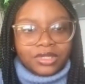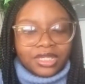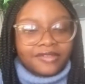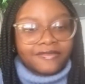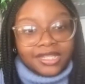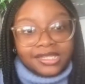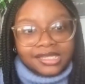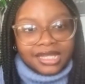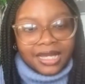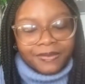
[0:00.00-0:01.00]
events
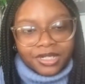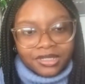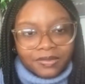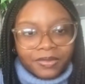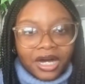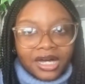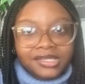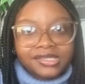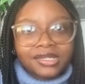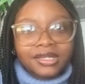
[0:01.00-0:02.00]
that happened in the
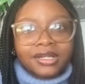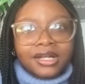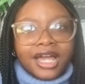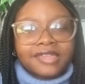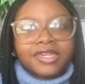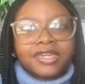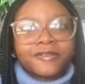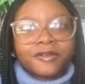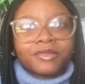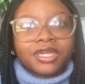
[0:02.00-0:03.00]
past. I think
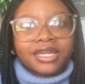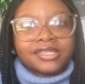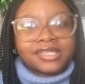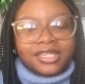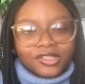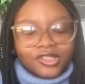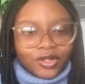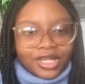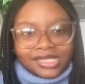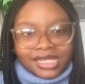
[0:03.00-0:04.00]
for me, I see
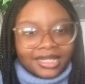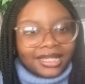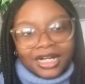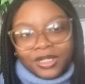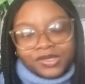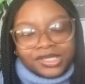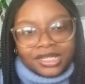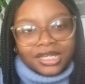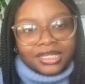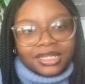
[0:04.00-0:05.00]
history as an
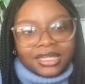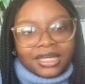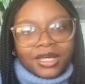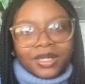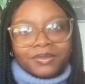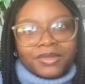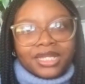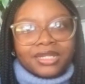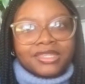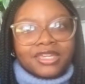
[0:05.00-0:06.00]
encounter. And
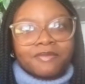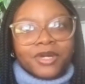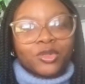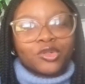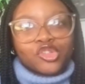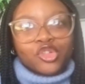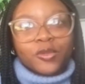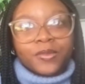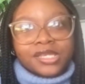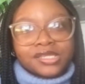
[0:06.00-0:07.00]
I think my own
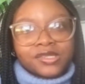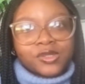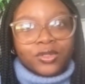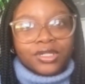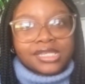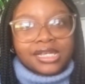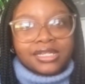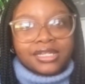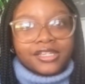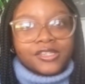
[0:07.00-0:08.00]
job as a
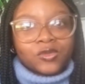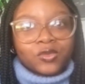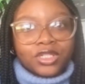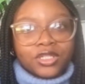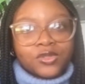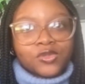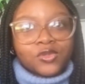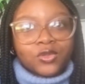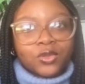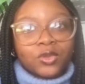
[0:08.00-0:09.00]
storyteller is really
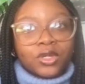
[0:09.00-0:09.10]
to